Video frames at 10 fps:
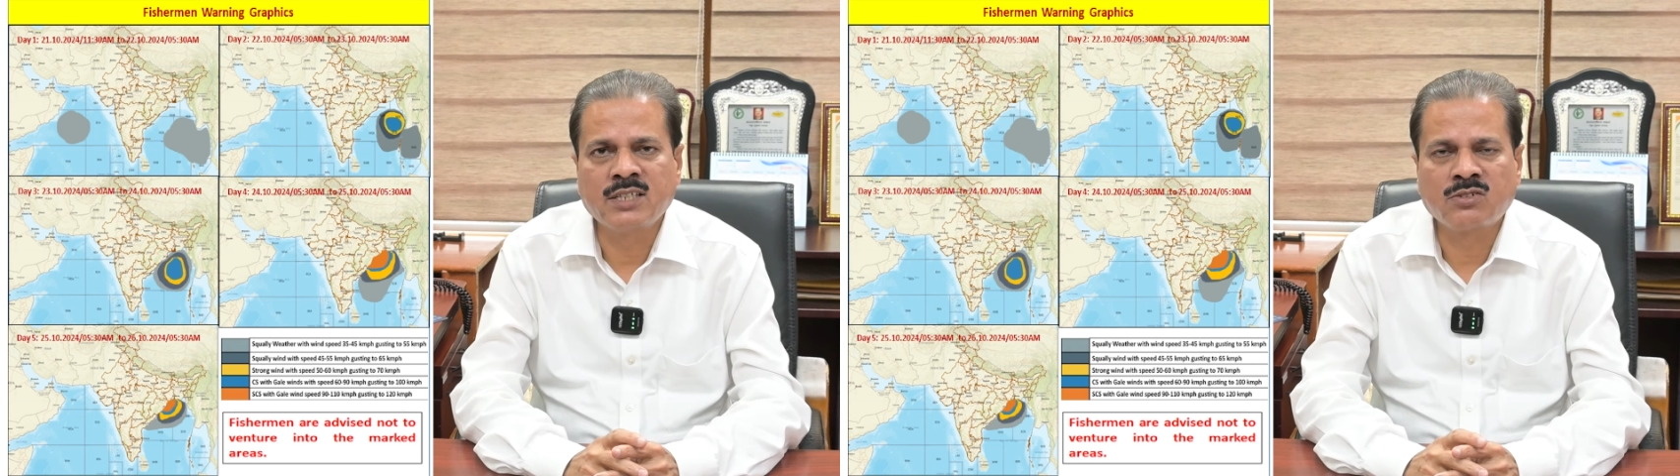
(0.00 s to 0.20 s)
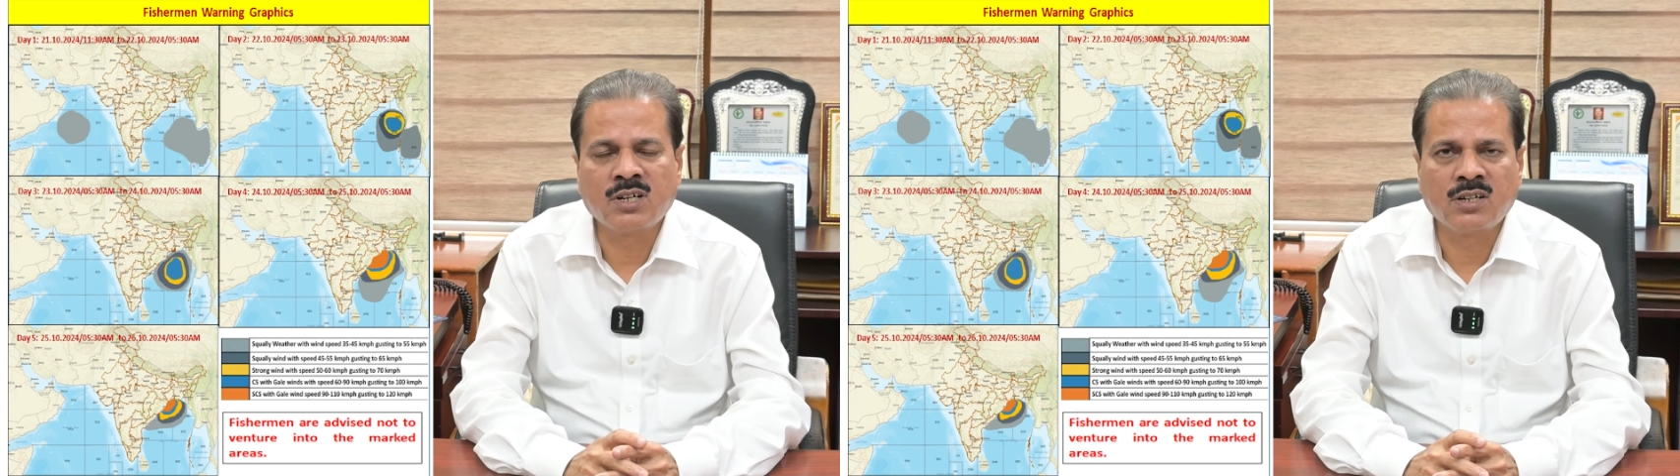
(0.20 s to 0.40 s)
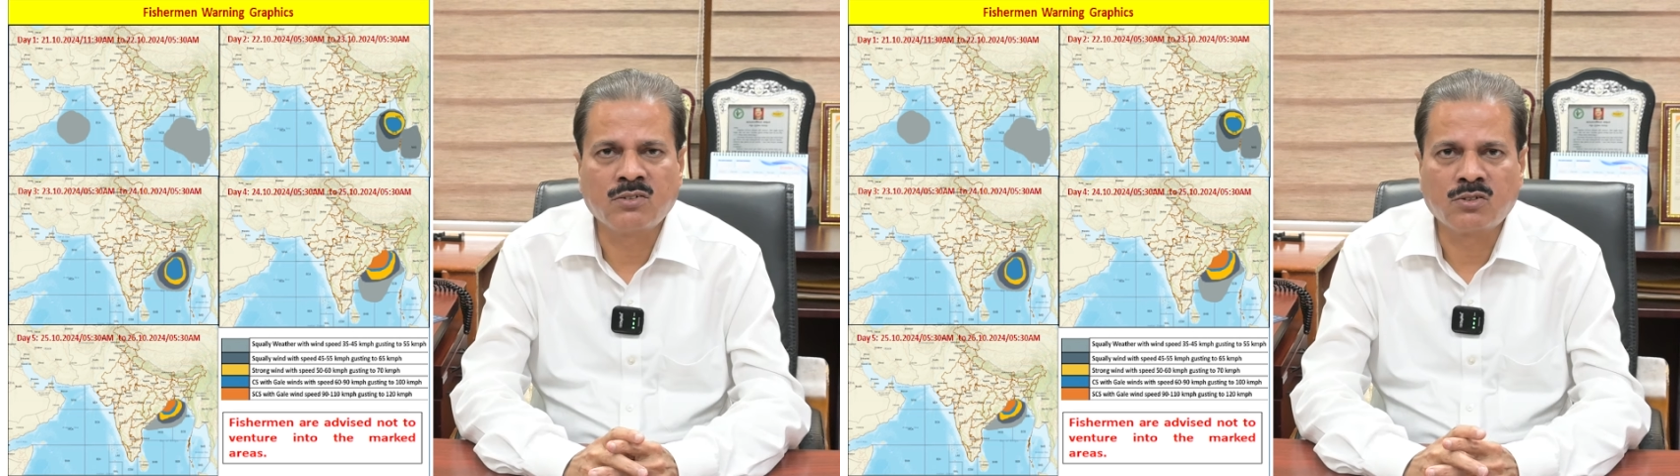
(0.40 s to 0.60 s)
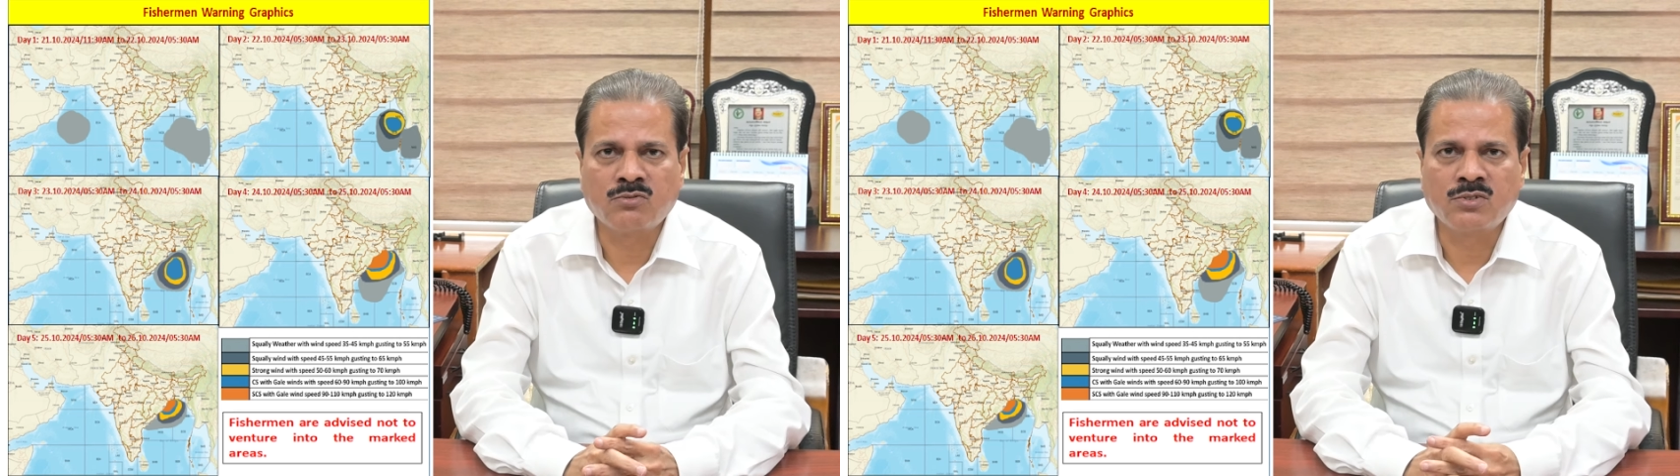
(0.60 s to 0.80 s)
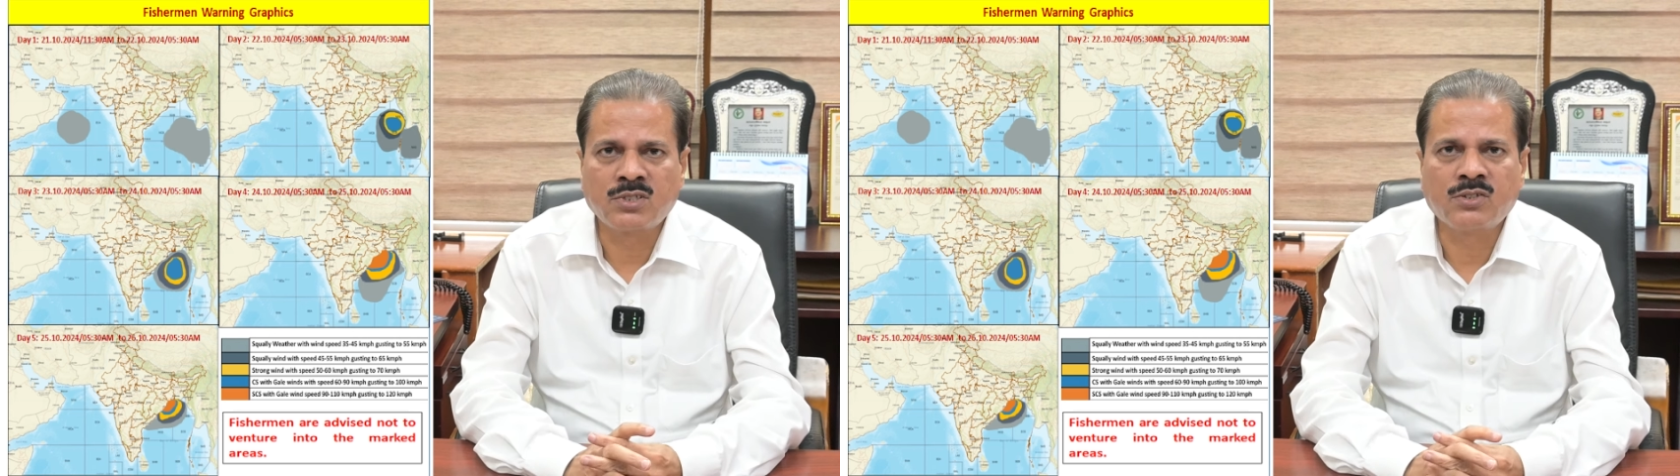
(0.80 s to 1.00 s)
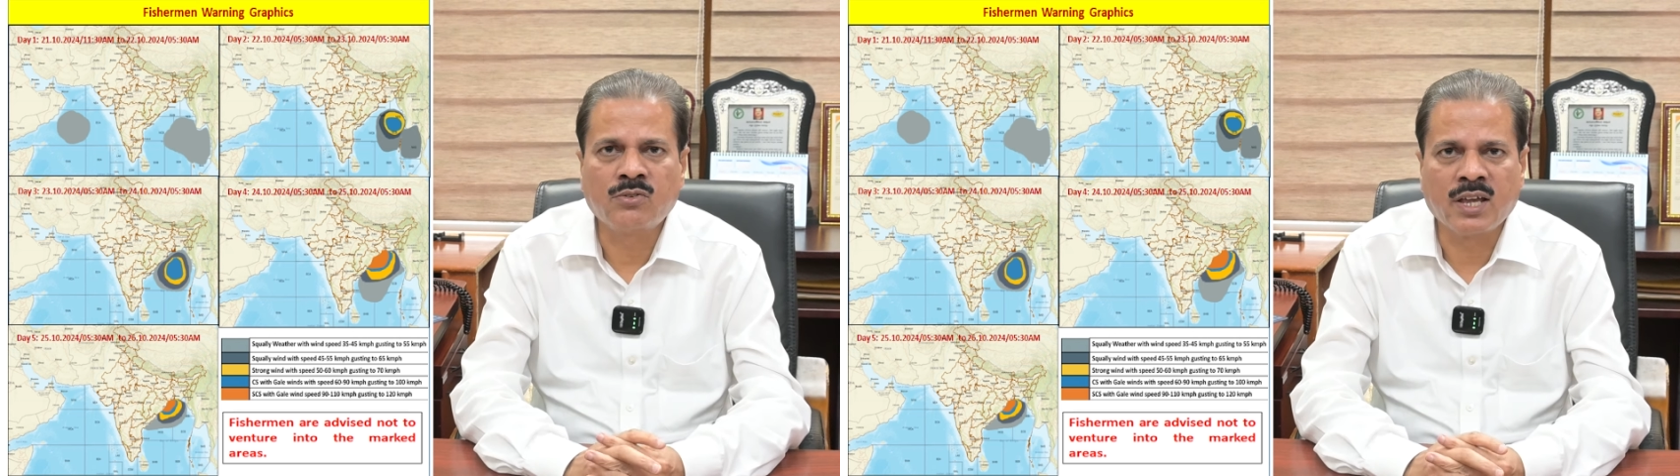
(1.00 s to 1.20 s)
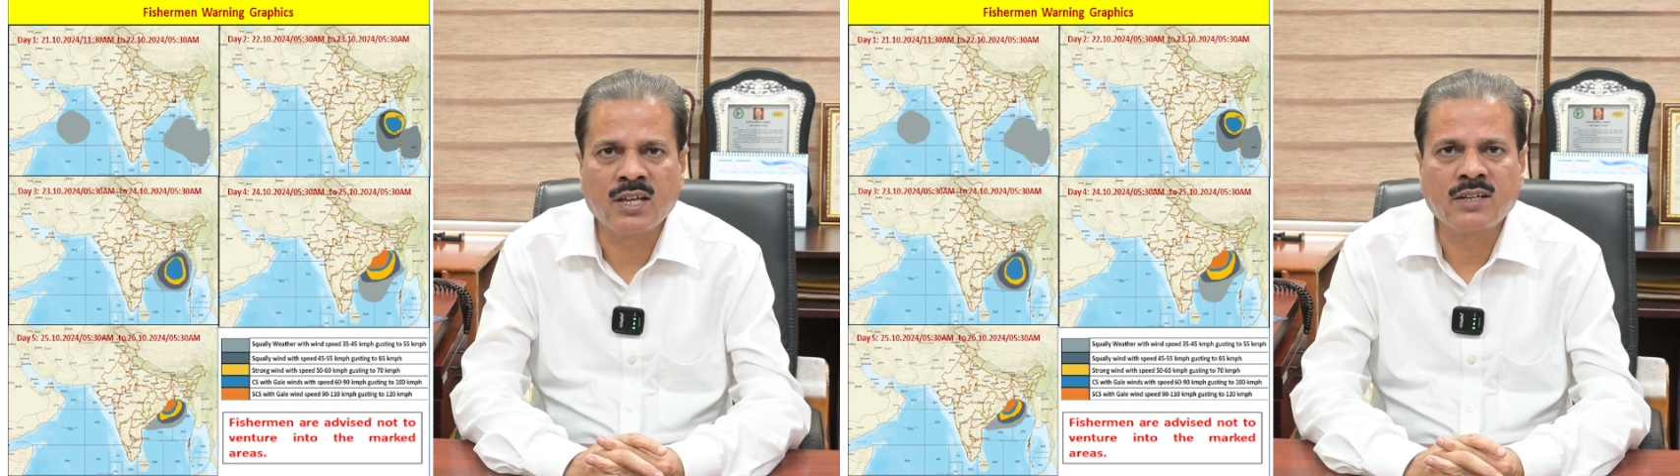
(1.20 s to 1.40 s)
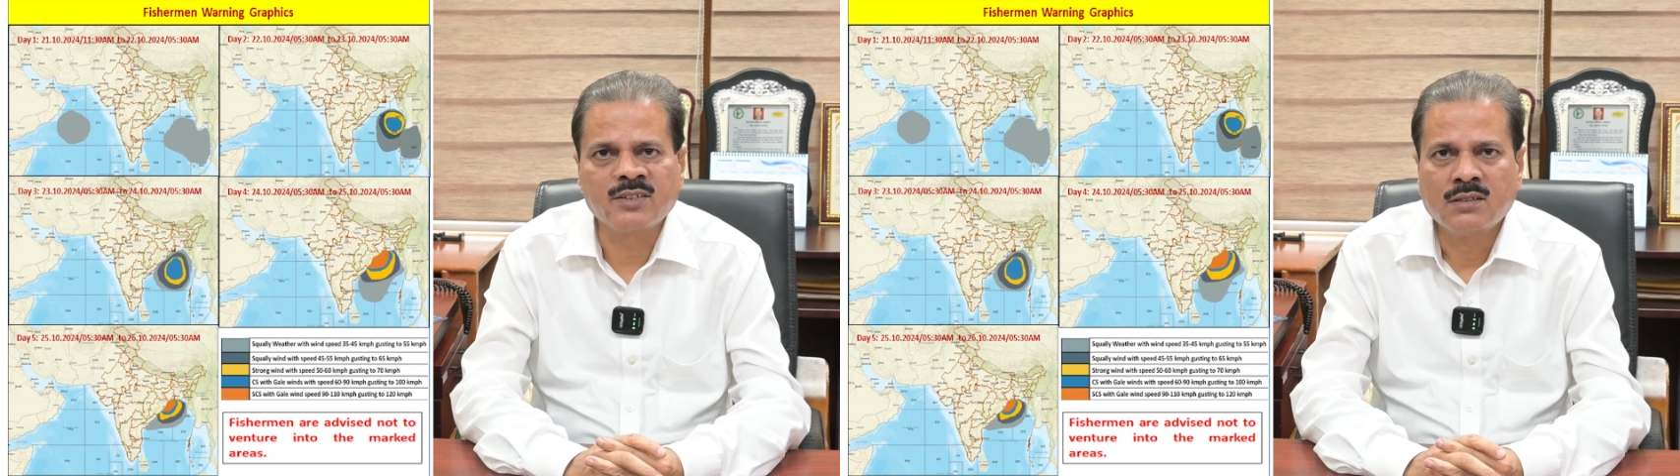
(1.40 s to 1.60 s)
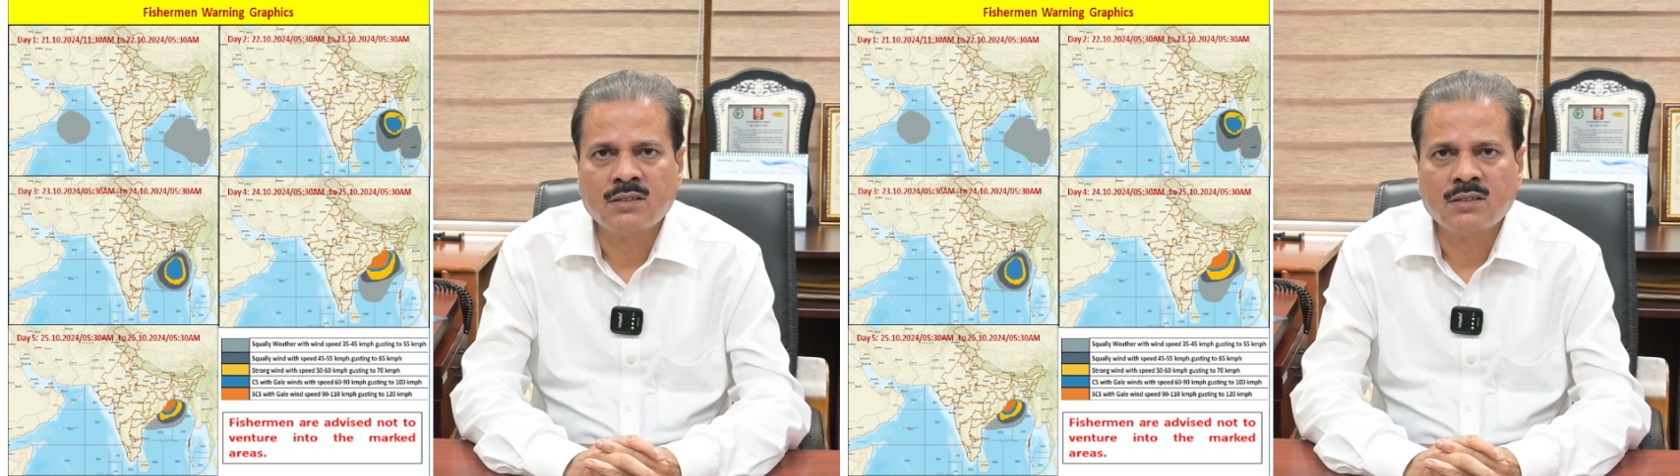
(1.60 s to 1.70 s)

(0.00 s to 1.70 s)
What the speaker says: they should return to the coast today.